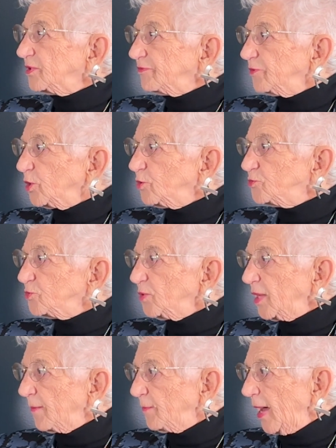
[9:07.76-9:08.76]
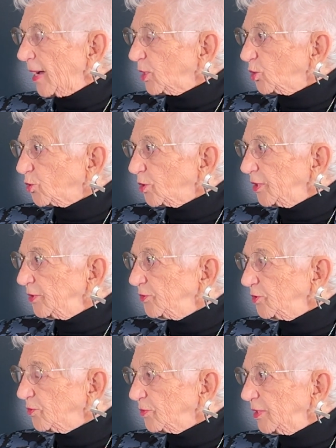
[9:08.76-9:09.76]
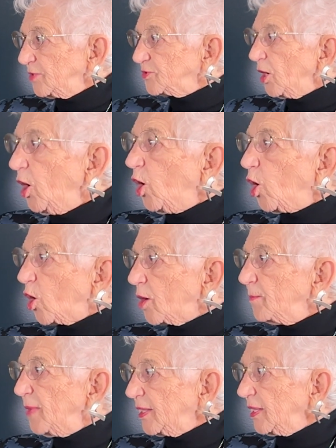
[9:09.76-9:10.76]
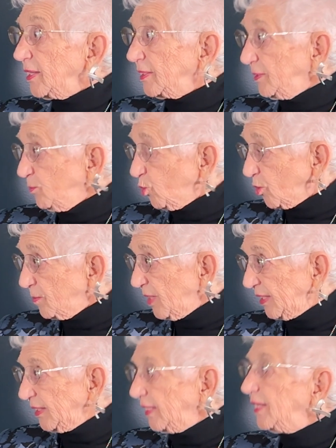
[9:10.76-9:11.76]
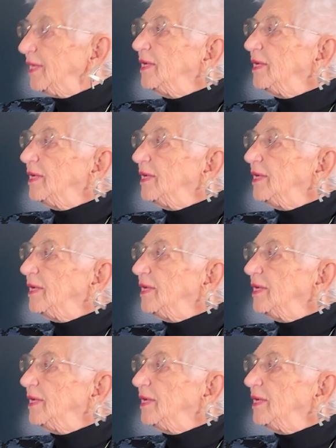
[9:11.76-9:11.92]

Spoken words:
of those who get baccalaureate degrees aren't making any more money